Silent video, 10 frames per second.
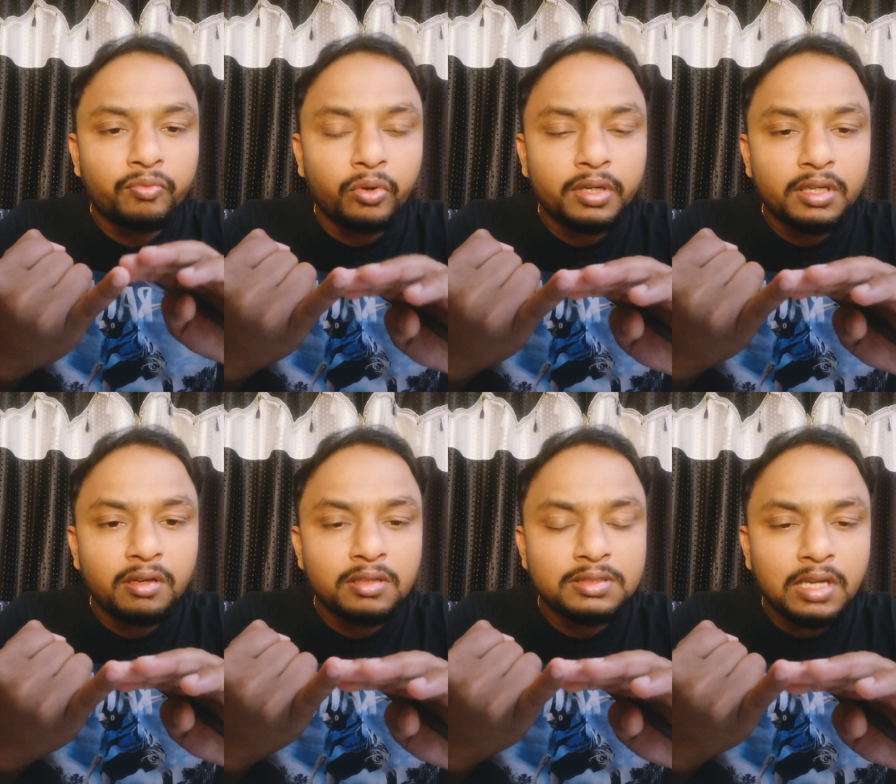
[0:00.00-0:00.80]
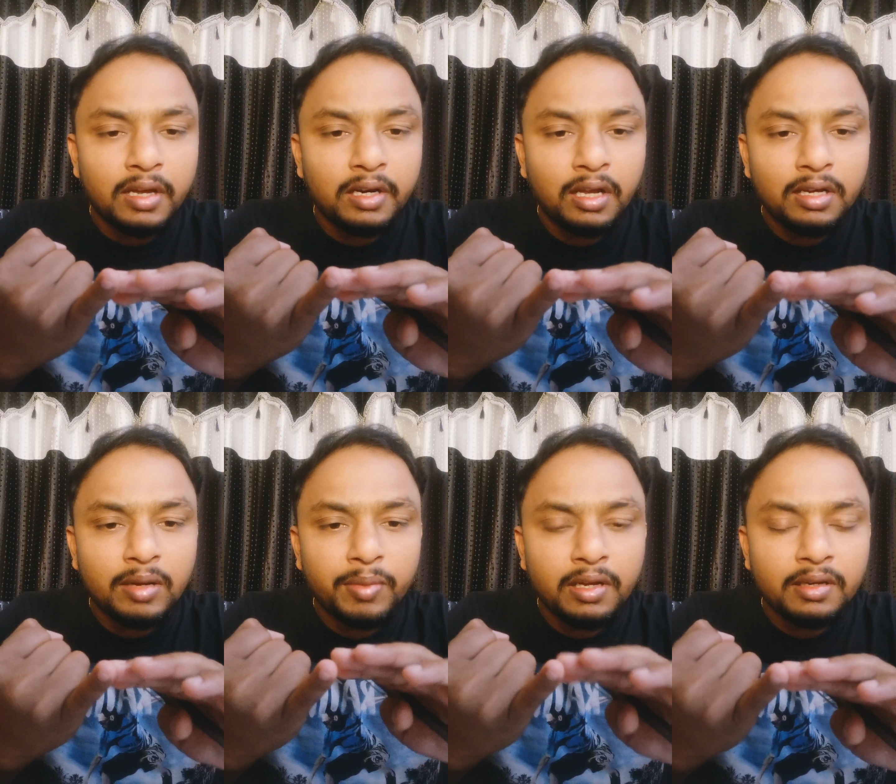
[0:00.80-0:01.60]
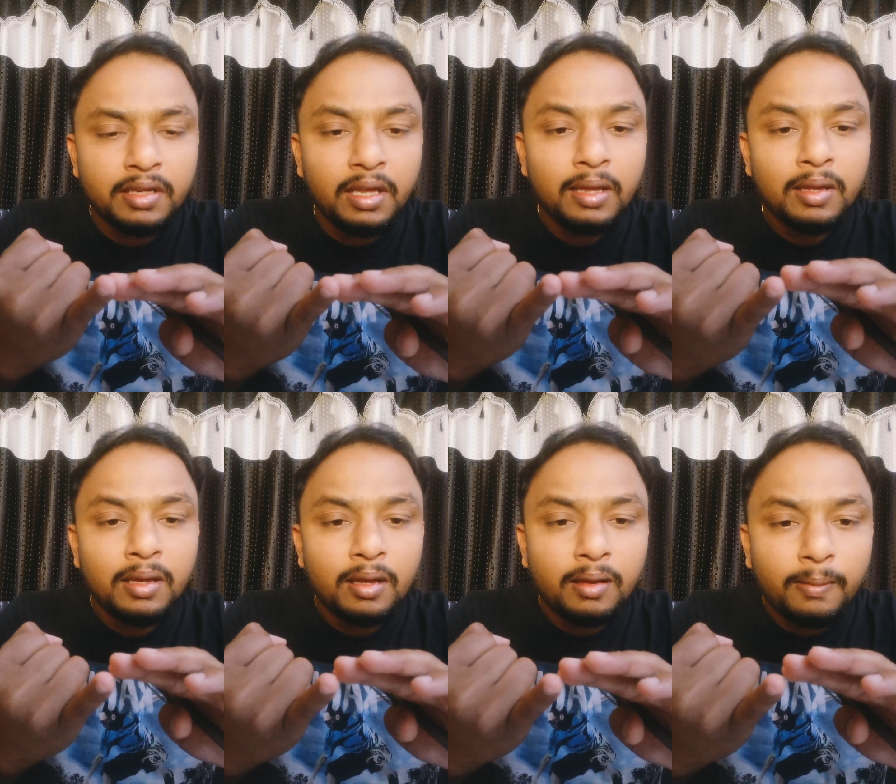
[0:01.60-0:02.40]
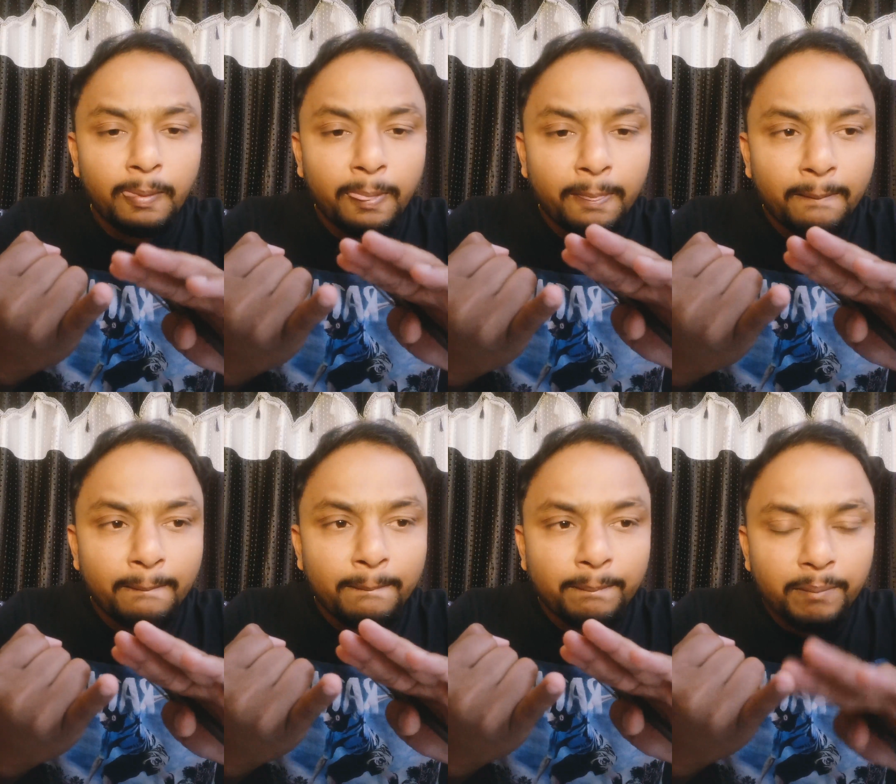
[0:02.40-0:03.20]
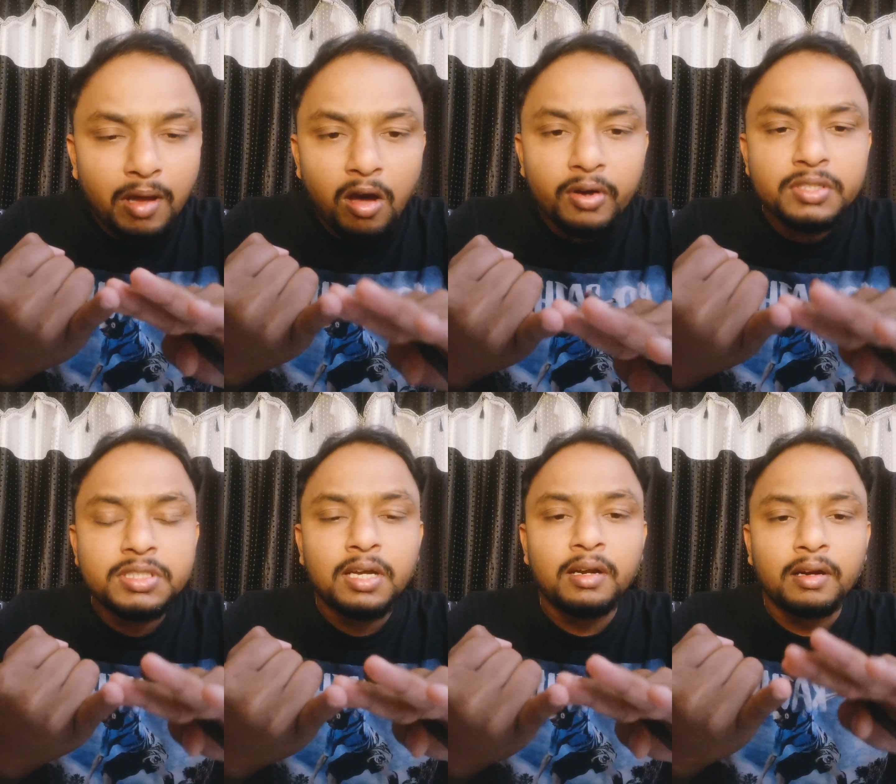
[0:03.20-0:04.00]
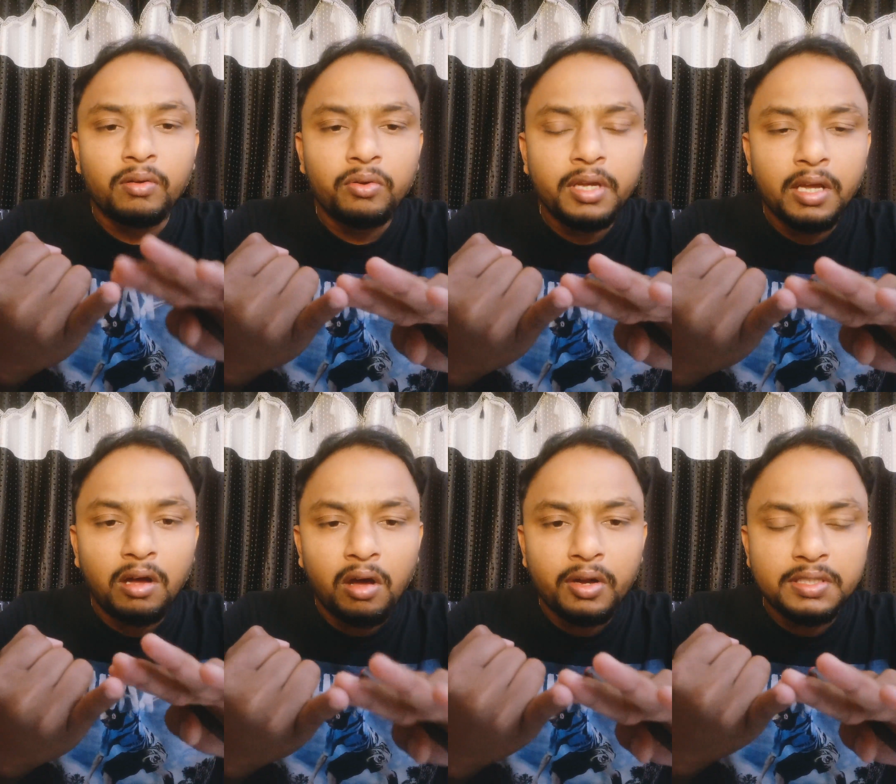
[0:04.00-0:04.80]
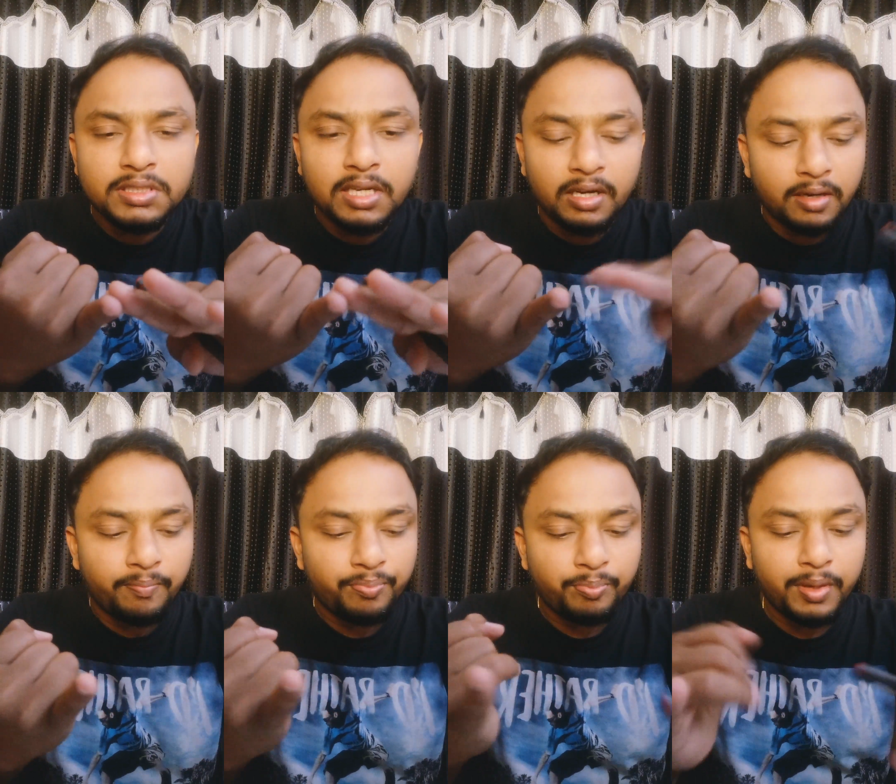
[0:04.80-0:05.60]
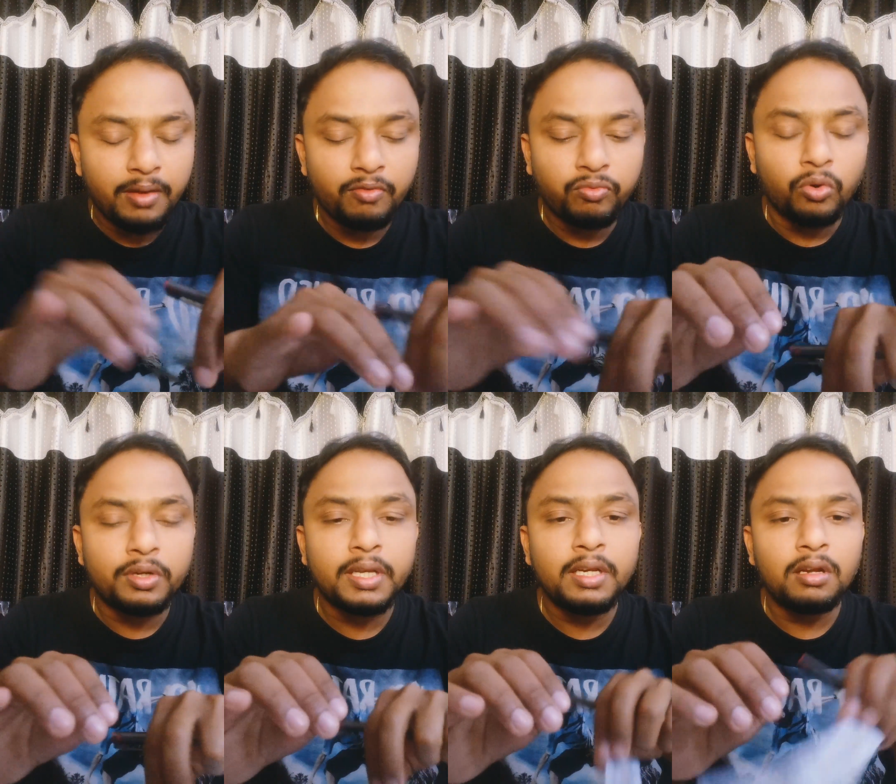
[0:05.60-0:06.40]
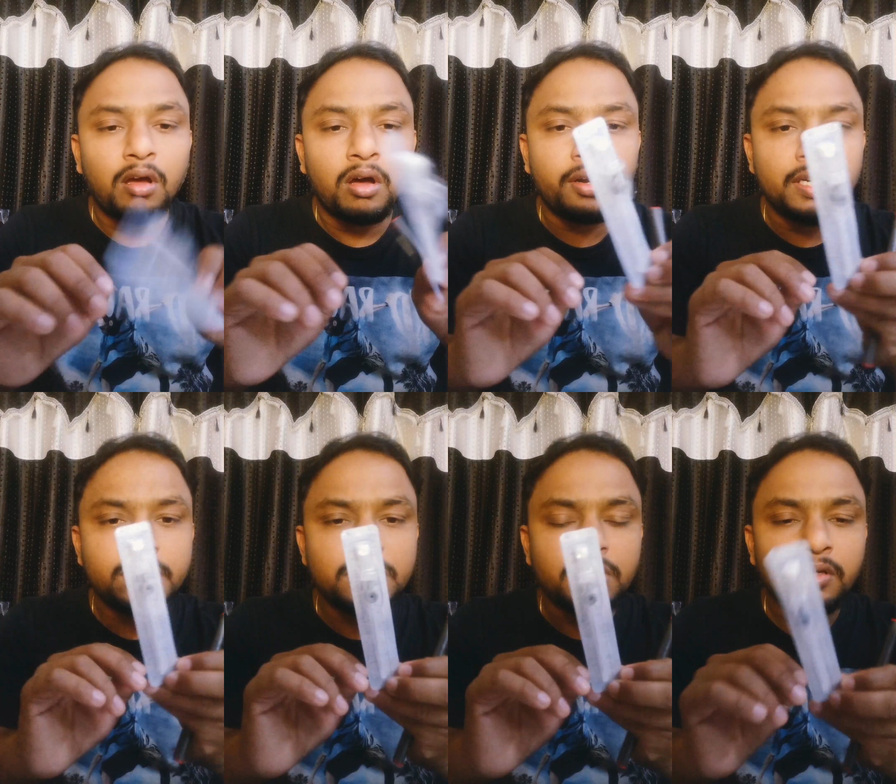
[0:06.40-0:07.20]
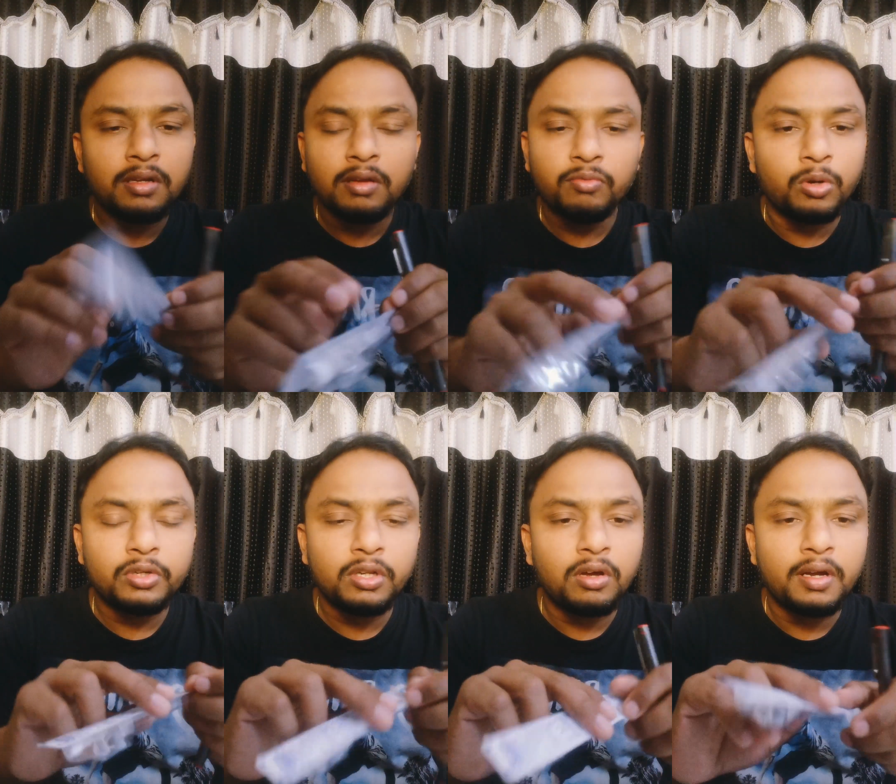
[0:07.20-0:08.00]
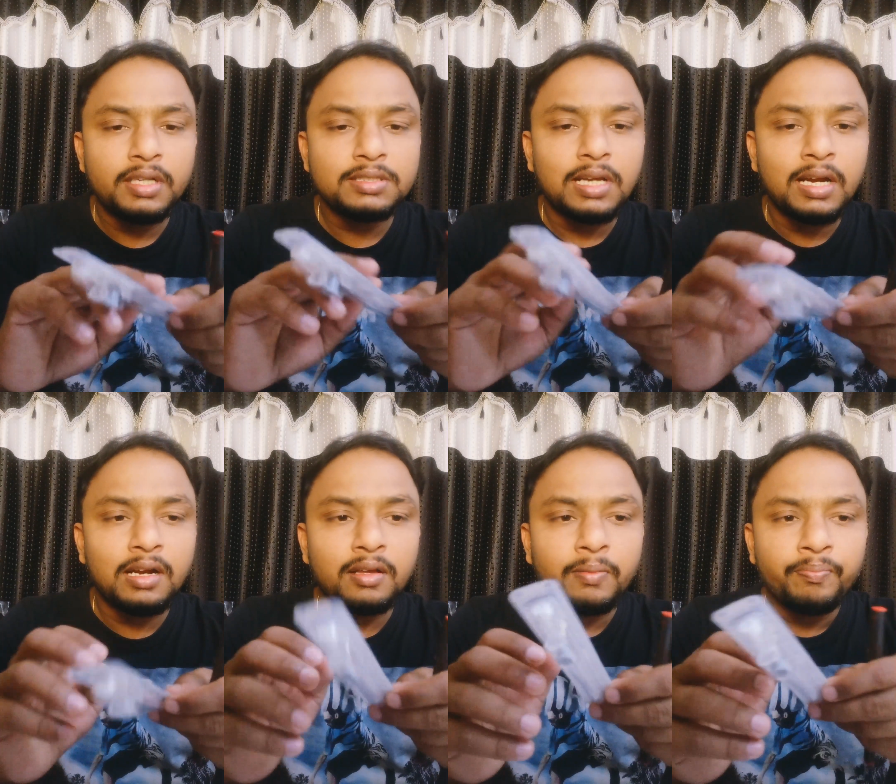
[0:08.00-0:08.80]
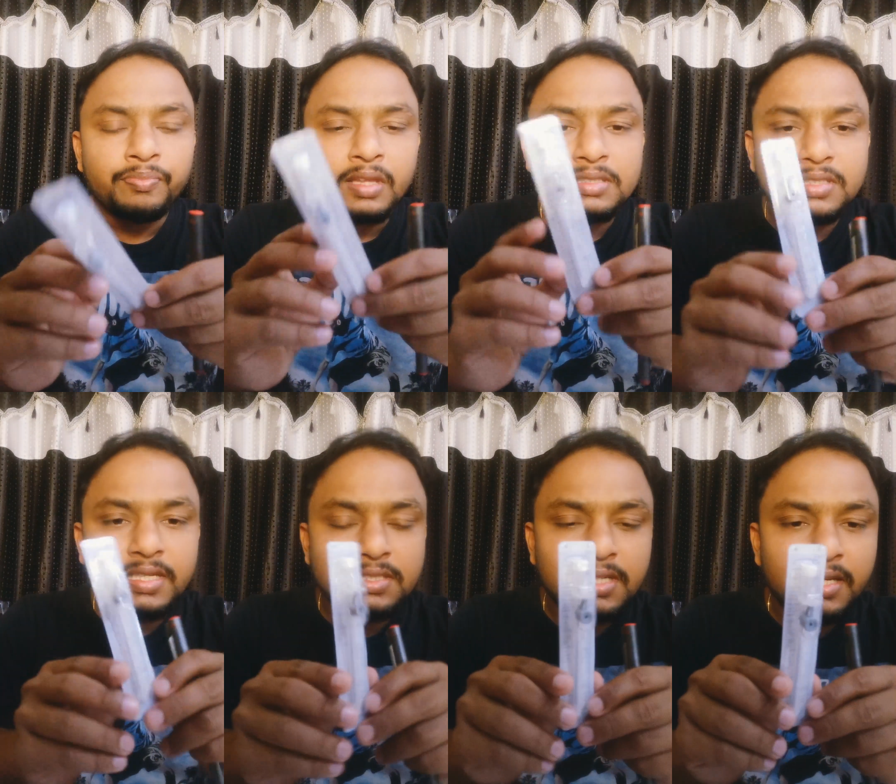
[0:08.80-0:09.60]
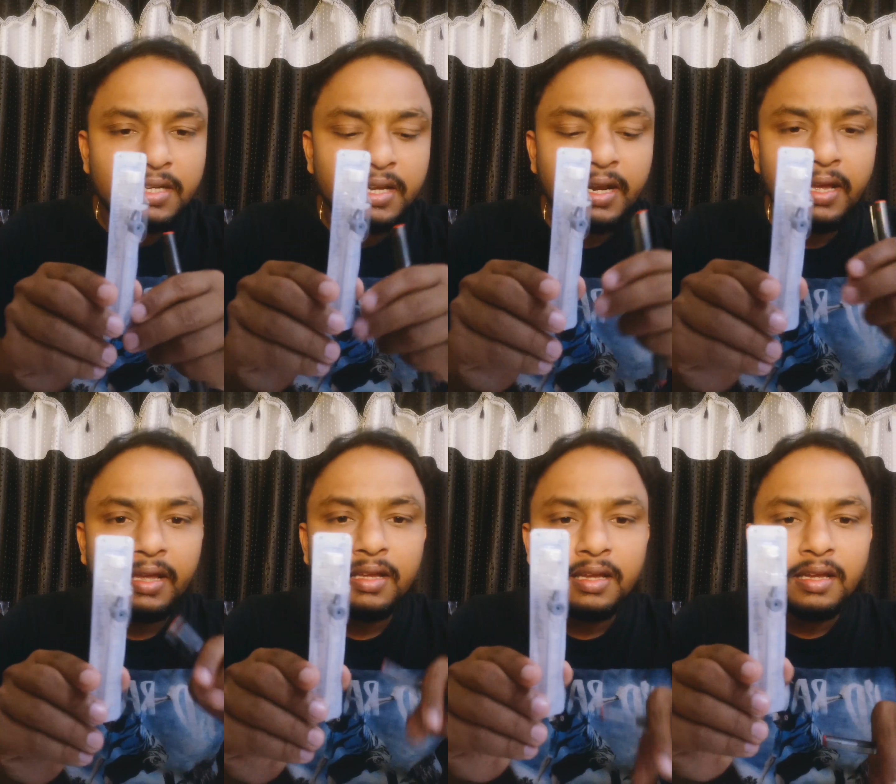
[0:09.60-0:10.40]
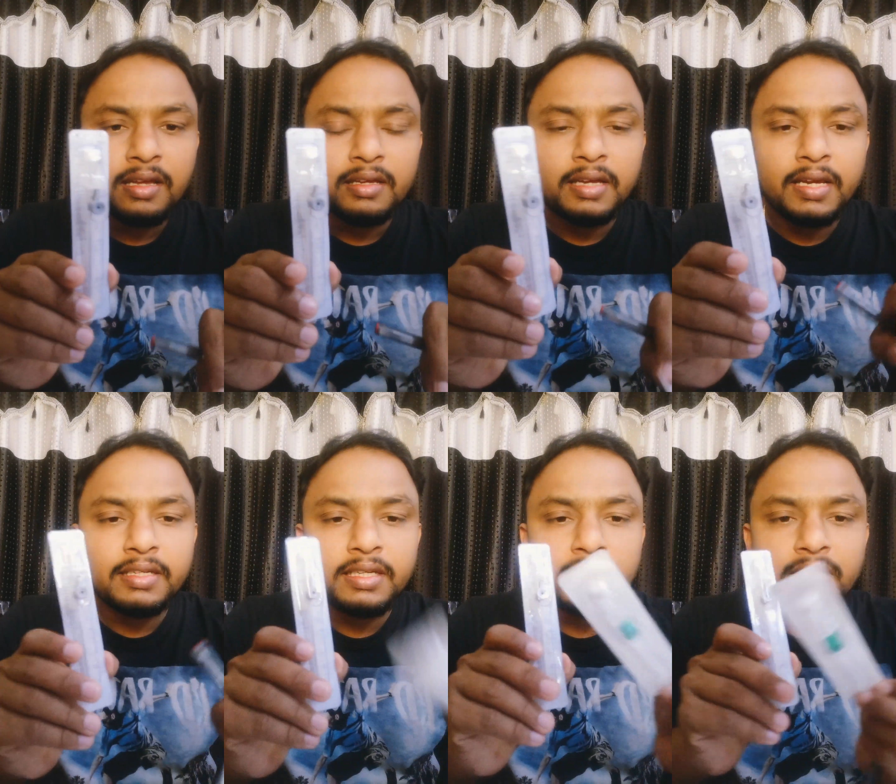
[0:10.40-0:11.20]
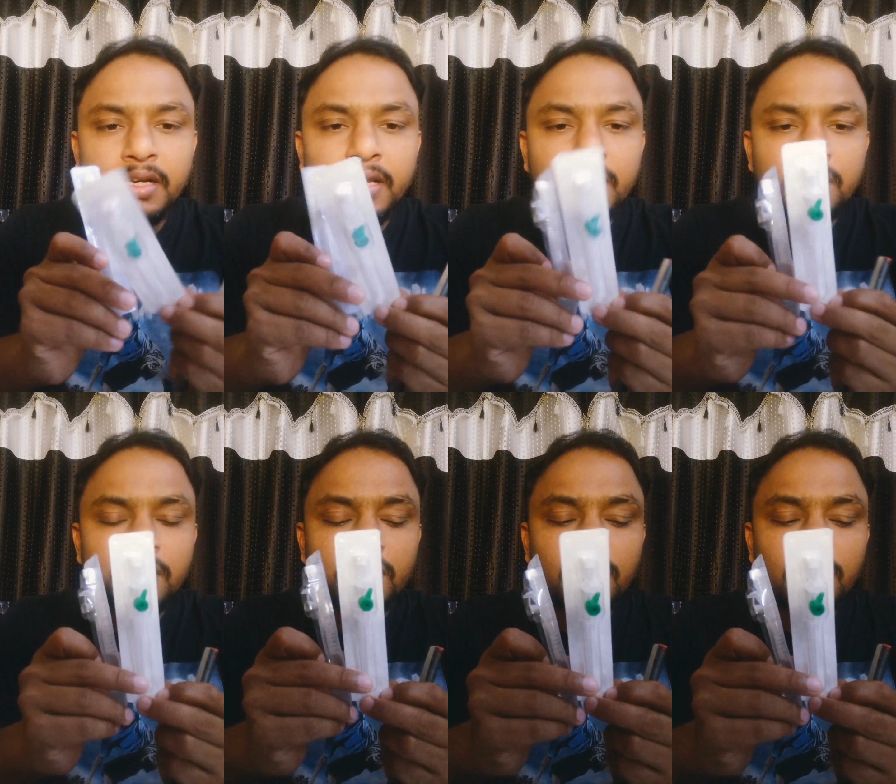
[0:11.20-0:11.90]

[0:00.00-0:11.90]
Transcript: 14 gauge cannula coming in a orange color. Okay, orange color, 14 orange, and 16 gray, 18 green,